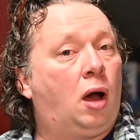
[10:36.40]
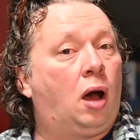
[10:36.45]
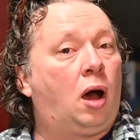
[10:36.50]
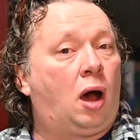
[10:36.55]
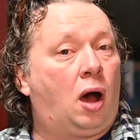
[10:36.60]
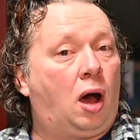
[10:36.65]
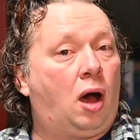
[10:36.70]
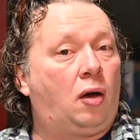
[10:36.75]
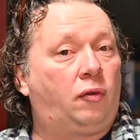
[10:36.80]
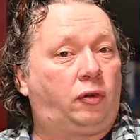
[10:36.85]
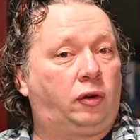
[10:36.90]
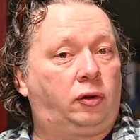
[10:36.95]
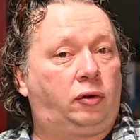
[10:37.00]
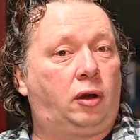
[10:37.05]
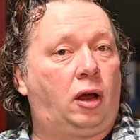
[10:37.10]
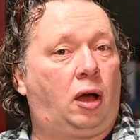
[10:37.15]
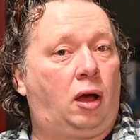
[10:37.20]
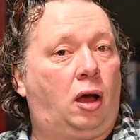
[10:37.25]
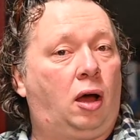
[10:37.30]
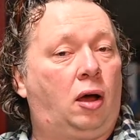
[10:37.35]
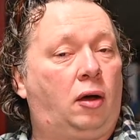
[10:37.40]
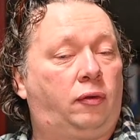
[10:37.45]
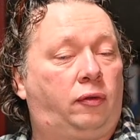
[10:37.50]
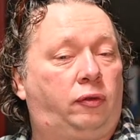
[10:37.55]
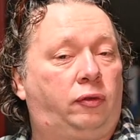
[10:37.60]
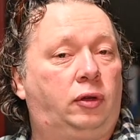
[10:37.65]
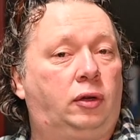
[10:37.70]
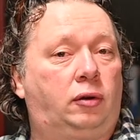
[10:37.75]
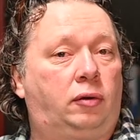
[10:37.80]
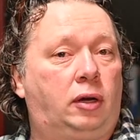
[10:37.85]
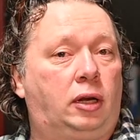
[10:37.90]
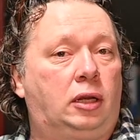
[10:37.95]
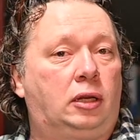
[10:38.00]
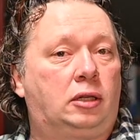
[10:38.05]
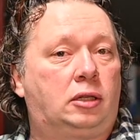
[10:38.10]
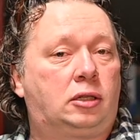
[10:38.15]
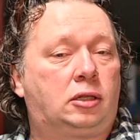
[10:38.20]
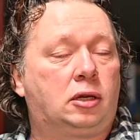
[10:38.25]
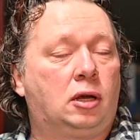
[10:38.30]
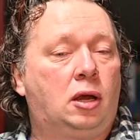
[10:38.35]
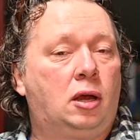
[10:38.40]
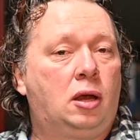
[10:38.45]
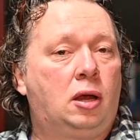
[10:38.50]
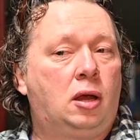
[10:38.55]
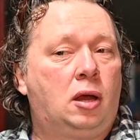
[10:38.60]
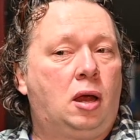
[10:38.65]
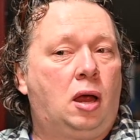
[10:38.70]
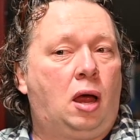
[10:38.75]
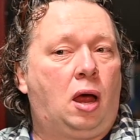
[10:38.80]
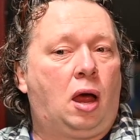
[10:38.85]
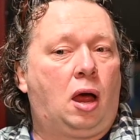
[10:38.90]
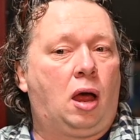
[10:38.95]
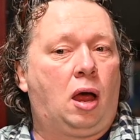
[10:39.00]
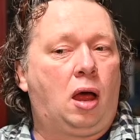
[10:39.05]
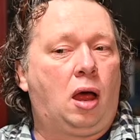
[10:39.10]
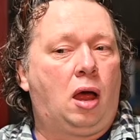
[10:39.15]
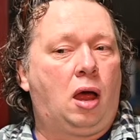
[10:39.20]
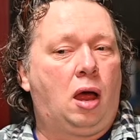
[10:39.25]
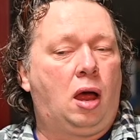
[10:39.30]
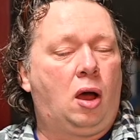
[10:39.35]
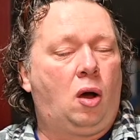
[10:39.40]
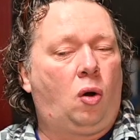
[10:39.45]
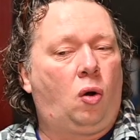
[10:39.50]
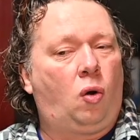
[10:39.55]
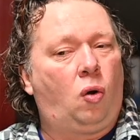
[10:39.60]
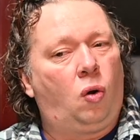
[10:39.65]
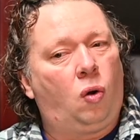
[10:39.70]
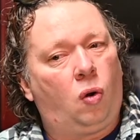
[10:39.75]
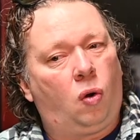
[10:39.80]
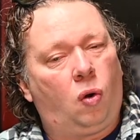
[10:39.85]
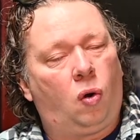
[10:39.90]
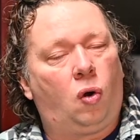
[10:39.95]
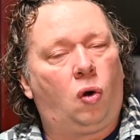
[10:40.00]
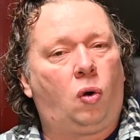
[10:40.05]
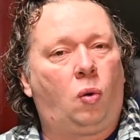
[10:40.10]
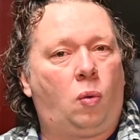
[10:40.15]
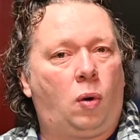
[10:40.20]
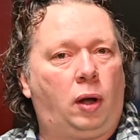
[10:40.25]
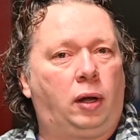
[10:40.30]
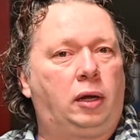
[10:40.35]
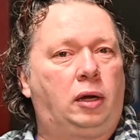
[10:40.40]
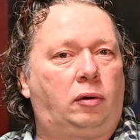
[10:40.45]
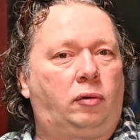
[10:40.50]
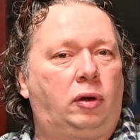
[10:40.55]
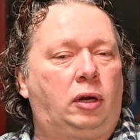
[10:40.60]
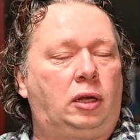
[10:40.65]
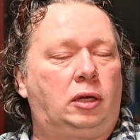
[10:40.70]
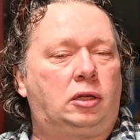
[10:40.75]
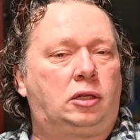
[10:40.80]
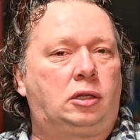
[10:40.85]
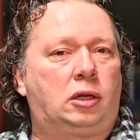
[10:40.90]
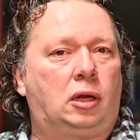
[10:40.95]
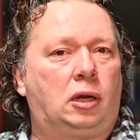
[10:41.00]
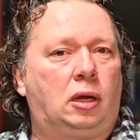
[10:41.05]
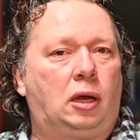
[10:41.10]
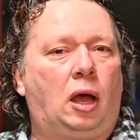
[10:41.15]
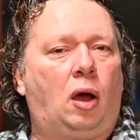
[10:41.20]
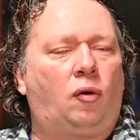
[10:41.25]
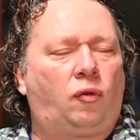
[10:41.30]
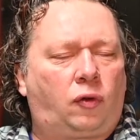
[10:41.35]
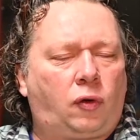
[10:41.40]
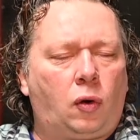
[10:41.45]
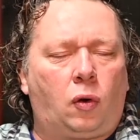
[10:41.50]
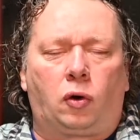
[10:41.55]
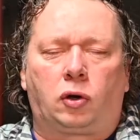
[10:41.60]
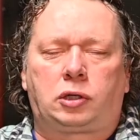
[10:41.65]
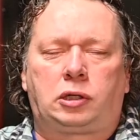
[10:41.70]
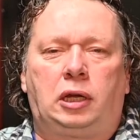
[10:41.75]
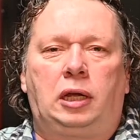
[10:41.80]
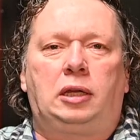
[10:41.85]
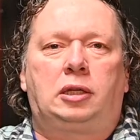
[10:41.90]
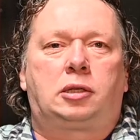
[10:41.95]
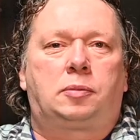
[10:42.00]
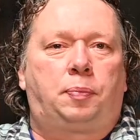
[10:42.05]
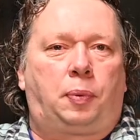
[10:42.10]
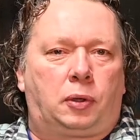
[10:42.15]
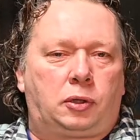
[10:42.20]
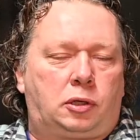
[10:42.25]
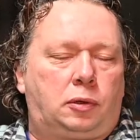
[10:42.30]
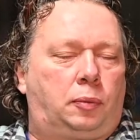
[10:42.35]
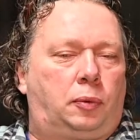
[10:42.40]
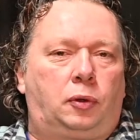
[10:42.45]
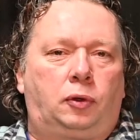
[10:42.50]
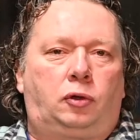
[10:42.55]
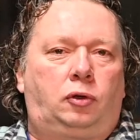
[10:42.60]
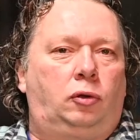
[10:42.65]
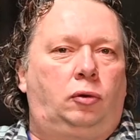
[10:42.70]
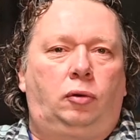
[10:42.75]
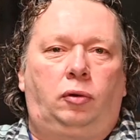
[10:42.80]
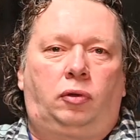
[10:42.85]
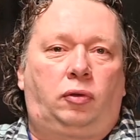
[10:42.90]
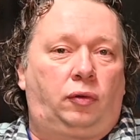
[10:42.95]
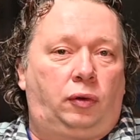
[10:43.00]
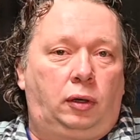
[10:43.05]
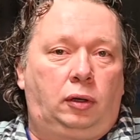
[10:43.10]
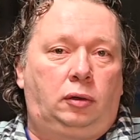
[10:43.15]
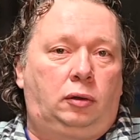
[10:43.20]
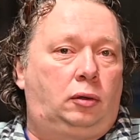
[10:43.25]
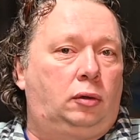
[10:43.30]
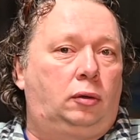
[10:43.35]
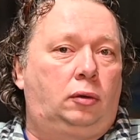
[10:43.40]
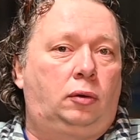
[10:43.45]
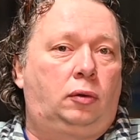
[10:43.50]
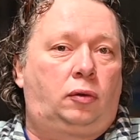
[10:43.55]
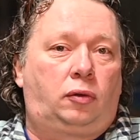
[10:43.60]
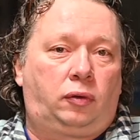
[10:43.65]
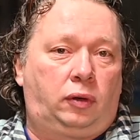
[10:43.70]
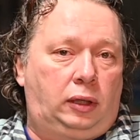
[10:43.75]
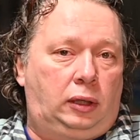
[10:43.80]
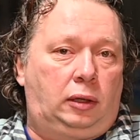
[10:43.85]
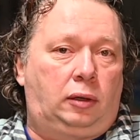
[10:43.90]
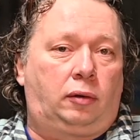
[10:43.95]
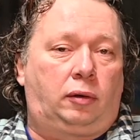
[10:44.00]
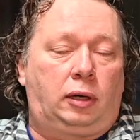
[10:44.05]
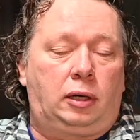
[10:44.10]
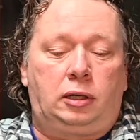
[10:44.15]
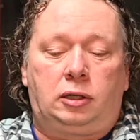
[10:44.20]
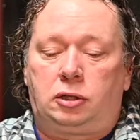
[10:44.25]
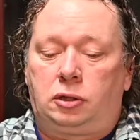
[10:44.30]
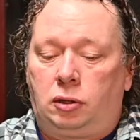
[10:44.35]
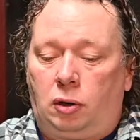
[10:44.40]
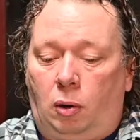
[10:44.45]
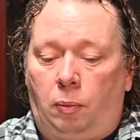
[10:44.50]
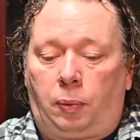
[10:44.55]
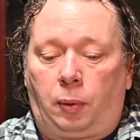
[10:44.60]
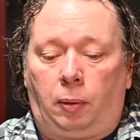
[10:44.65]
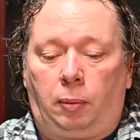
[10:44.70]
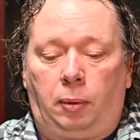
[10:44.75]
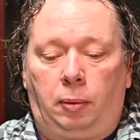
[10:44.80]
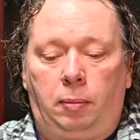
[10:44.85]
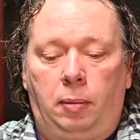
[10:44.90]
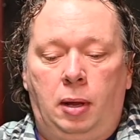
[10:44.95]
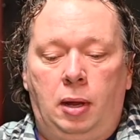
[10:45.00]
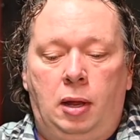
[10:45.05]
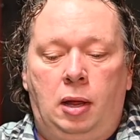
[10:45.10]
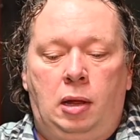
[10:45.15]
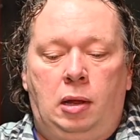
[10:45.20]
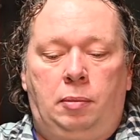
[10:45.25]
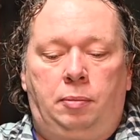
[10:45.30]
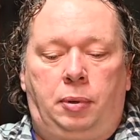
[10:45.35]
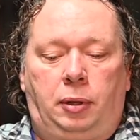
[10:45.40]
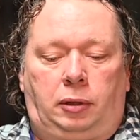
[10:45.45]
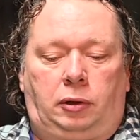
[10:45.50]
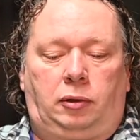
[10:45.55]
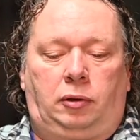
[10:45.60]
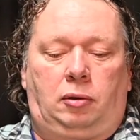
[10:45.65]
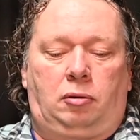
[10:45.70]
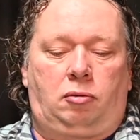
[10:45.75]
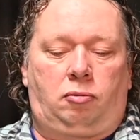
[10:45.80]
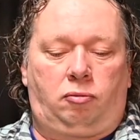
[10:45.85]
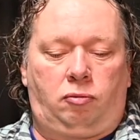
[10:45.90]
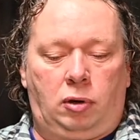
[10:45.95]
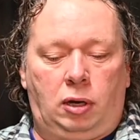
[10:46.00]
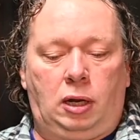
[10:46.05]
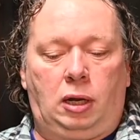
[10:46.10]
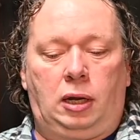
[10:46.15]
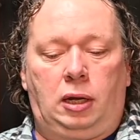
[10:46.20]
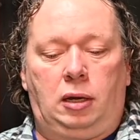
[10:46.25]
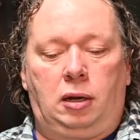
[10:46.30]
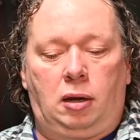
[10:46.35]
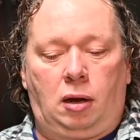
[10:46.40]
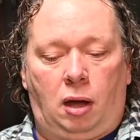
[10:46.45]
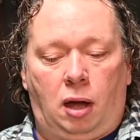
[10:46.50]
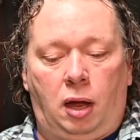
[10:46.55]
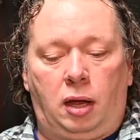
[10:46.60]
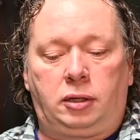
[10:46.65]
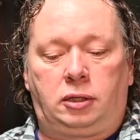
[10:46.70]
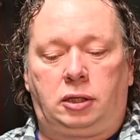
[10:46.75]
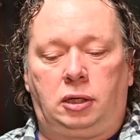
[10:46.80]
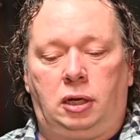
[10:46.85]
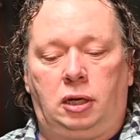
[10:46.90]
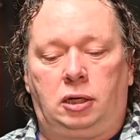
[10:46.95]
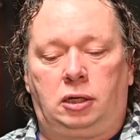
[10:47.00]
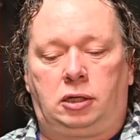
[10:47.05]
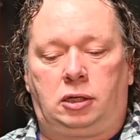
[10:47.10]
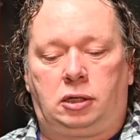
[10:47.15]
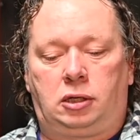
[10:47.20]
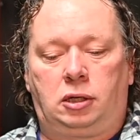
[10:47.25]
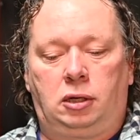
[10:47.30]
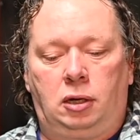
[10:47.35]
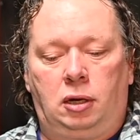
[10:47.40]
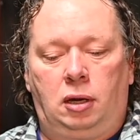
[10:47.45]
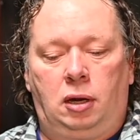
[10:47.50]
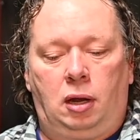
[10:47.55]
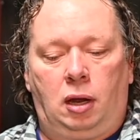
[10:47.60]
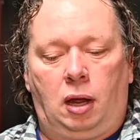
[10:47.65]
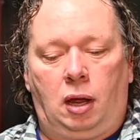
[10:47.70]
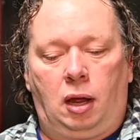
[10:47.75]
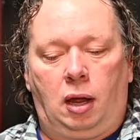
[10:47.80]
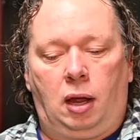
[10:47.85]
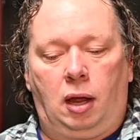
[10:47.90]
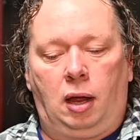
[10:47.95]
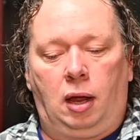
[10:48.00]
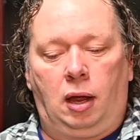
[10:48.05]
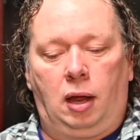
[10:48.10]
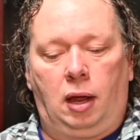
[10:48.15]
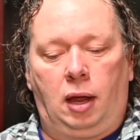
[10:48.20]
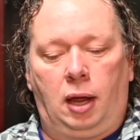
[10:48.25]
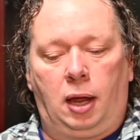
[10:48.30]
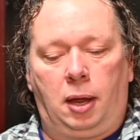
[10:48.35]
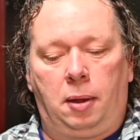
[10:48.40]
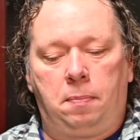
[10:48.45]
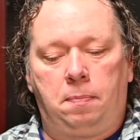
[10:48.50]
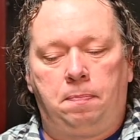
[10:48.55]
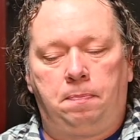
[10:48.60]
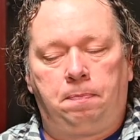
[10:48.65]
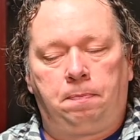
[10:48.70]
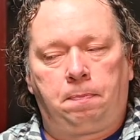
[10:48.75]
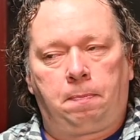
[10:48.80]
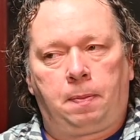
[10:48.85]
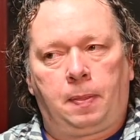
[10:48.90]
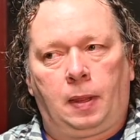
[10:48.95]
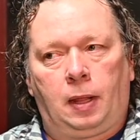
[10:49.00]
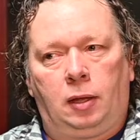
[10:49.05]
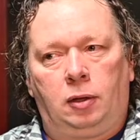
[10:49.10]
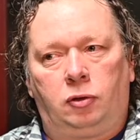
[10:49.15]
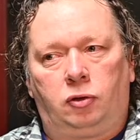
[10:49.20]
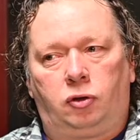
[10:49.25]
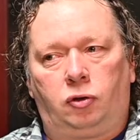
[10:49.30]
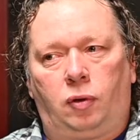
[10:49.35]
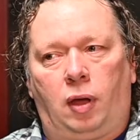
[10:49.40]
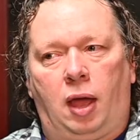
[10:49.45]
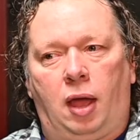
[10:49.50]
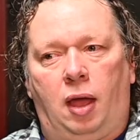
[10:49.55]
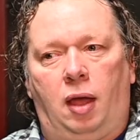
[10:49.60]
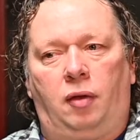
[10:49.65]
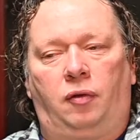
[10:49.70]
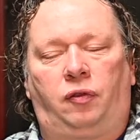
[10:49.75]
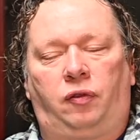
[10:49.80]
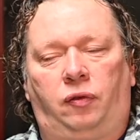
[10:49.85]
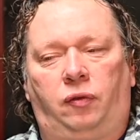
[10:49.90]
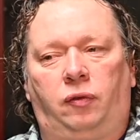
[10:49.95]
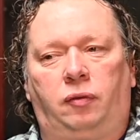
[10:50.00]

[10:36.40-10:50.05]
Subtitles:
half degrees or 1 degree. Of course, it's possible to do 3 degrees, no problem. But really nice is to have